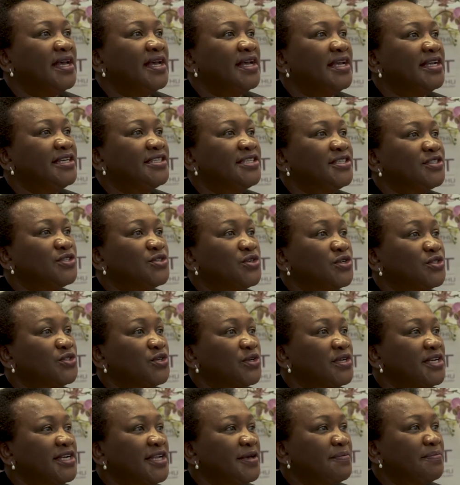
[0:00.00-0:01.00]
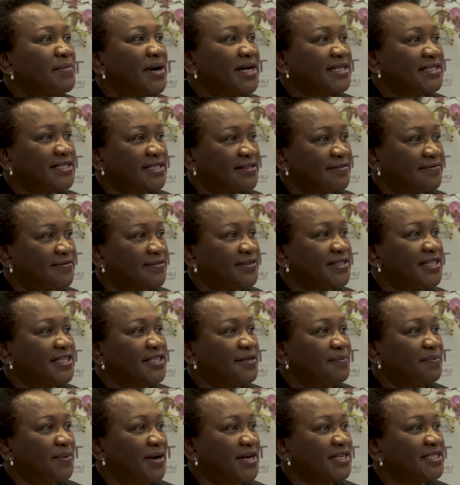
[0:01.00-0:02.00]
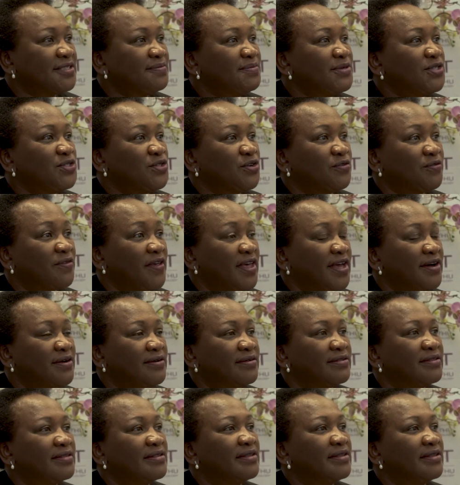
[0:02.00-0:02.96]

It is not only a matter for the Department of Health,